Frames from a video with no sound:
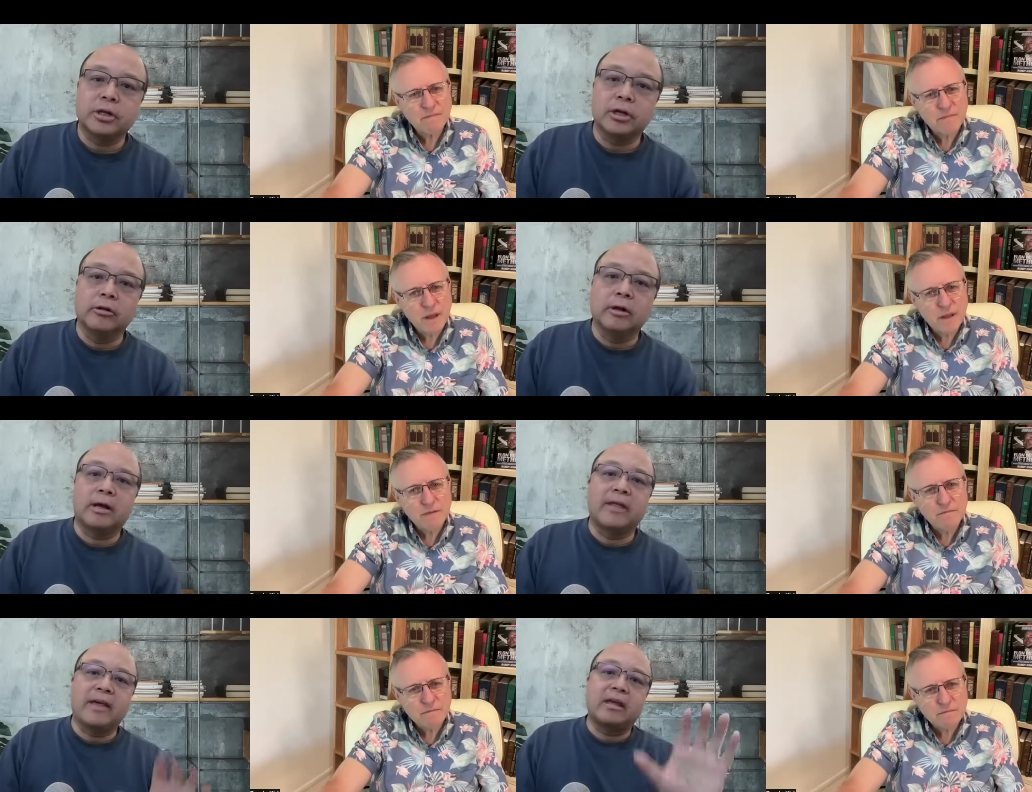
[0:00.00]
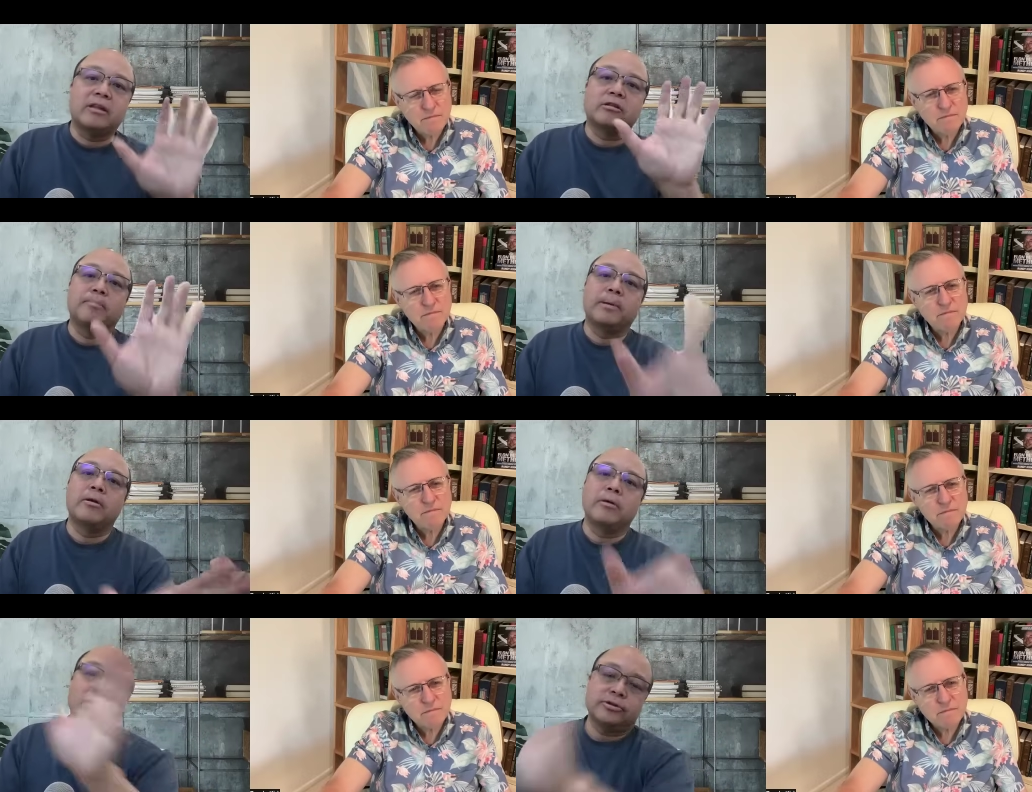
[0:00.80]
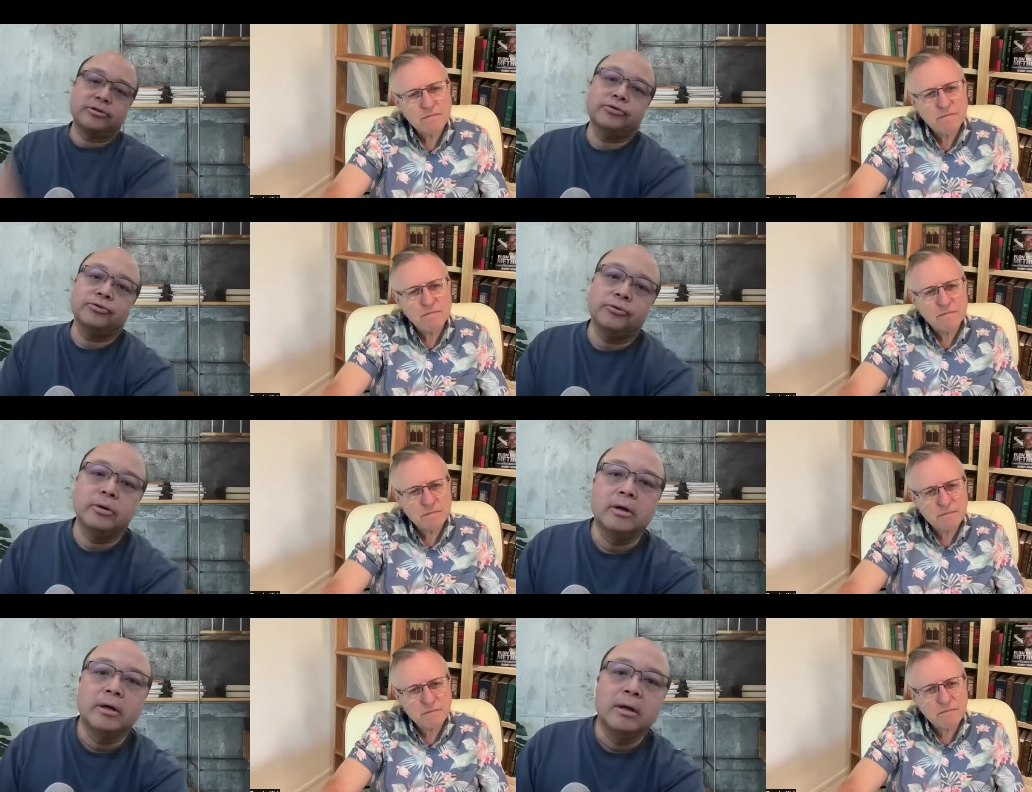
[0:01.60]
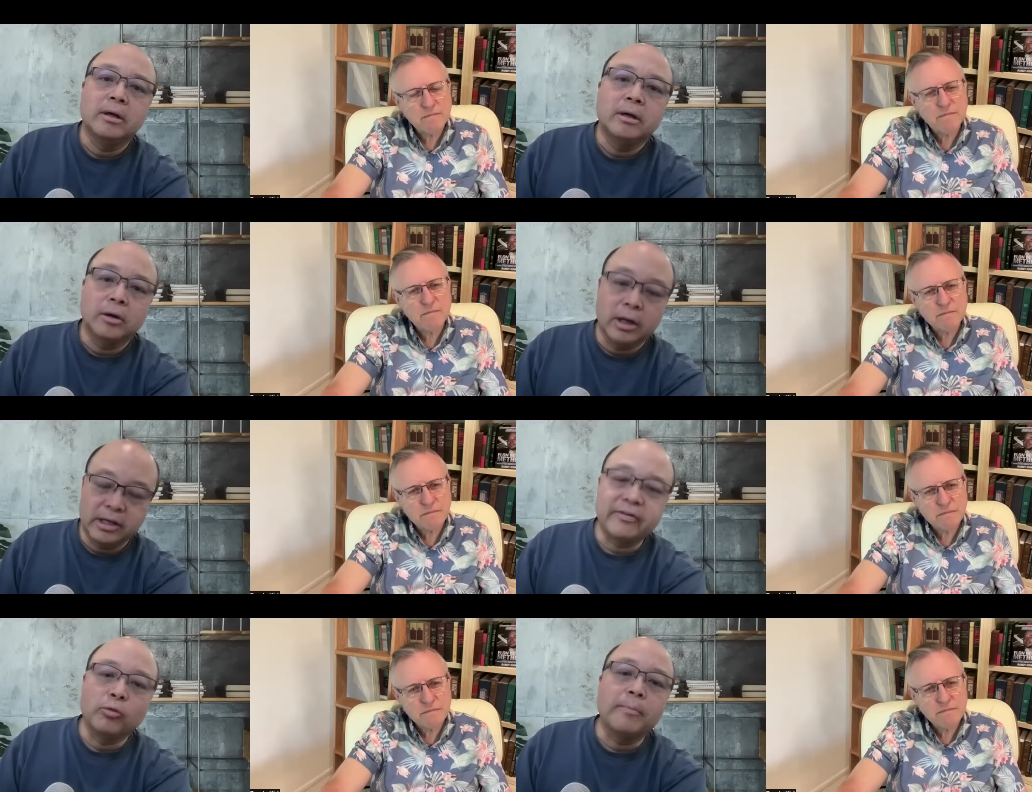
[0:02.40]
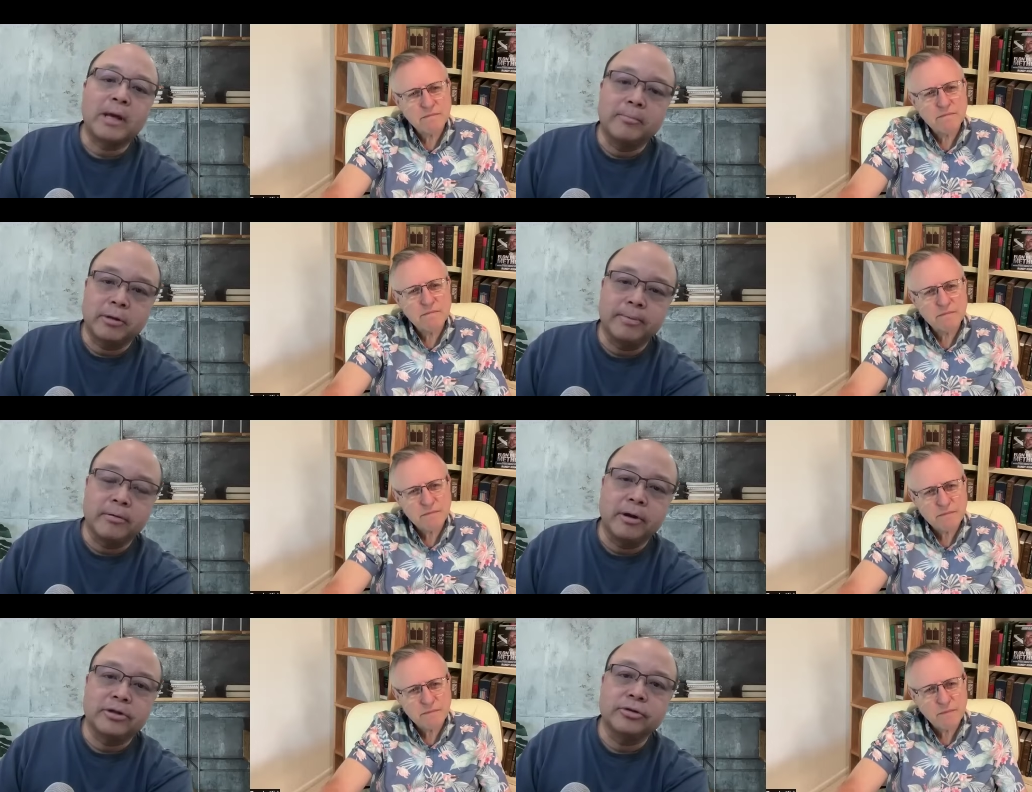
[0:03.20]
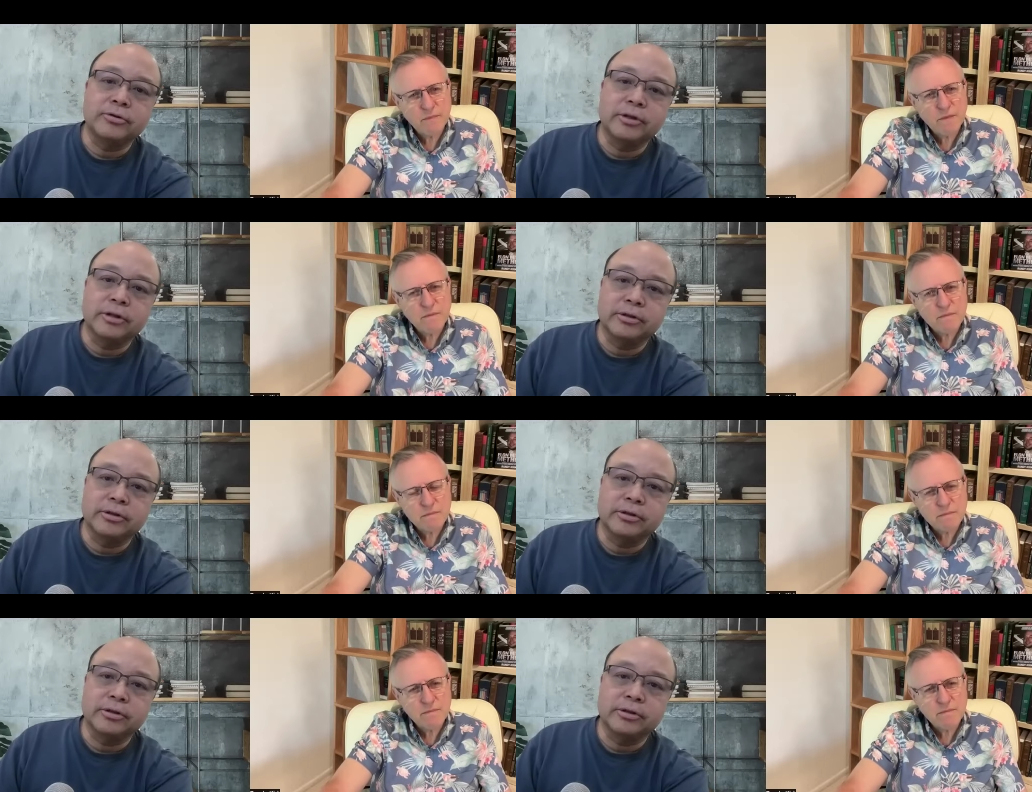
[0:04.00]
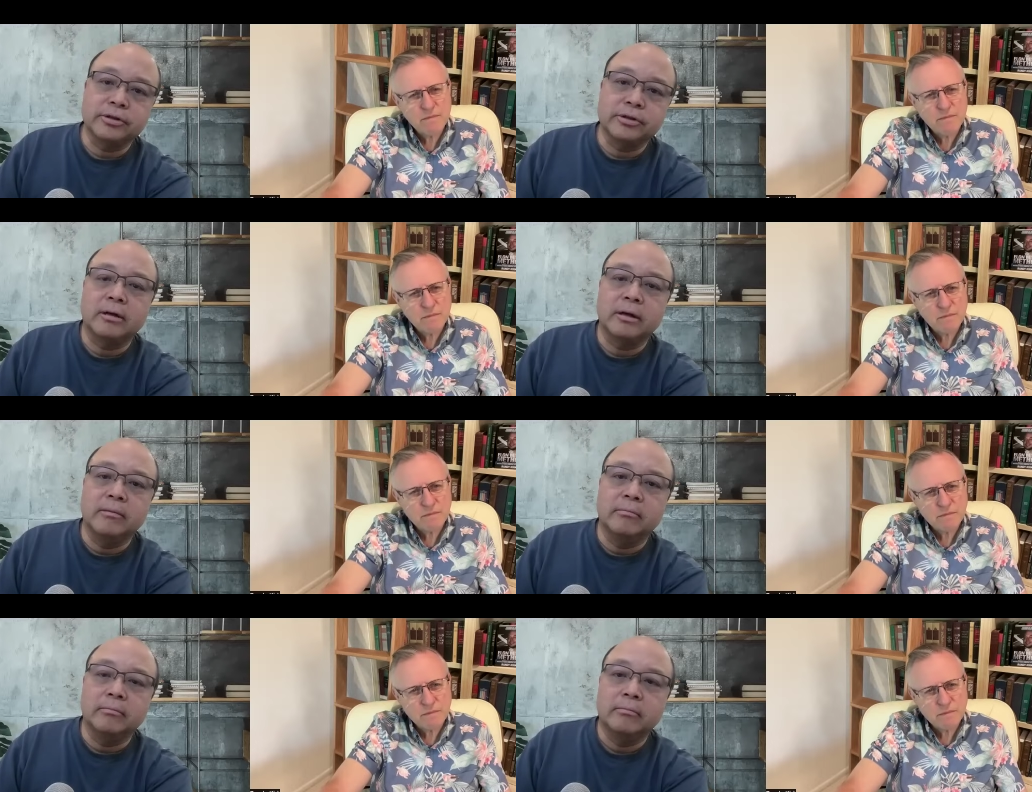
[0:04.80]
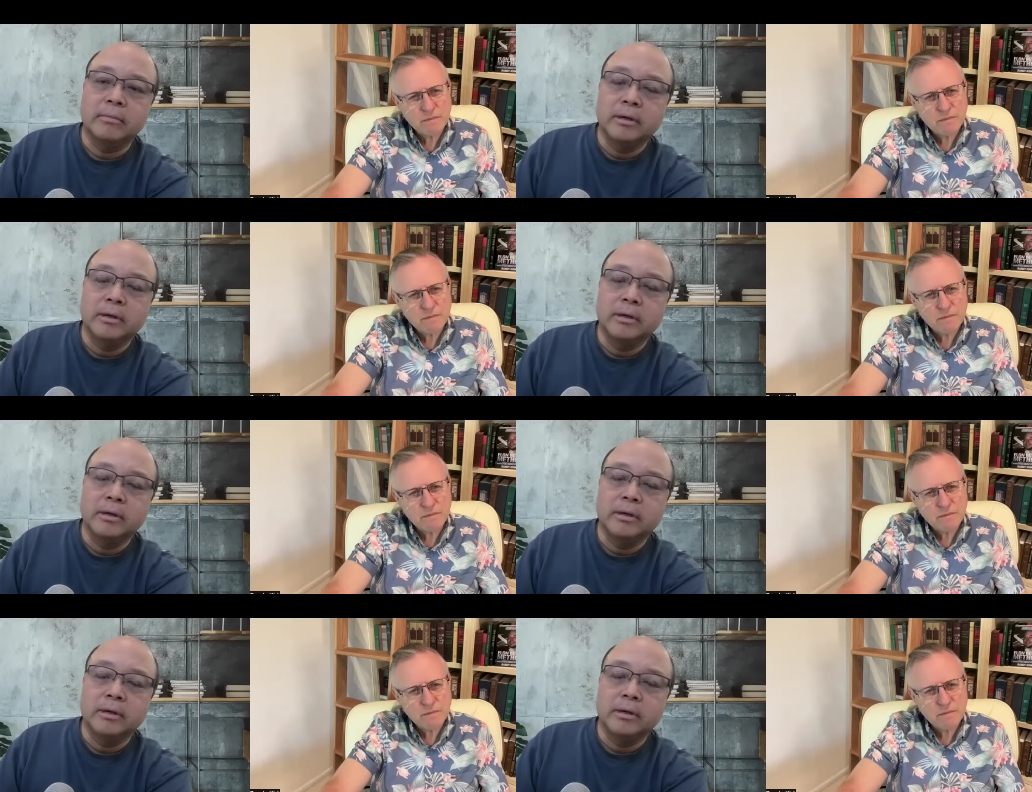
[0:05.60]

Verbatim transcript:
Speaker 1: It'll, I think it's superior to it definitely will become superior to the the straight um,